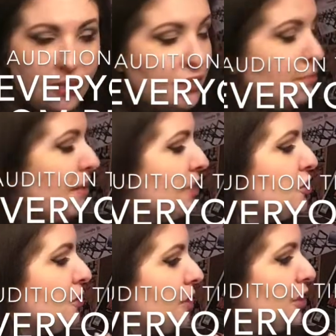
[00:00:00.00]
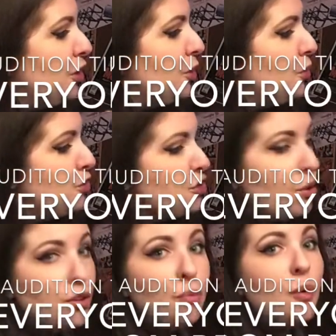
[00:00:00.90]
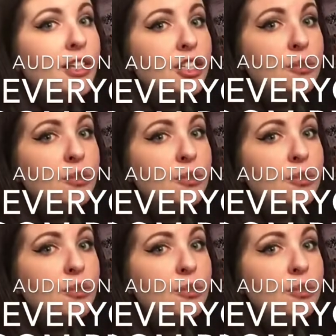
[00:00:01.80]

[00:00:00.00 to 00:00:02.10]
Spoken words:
make sure you show them what you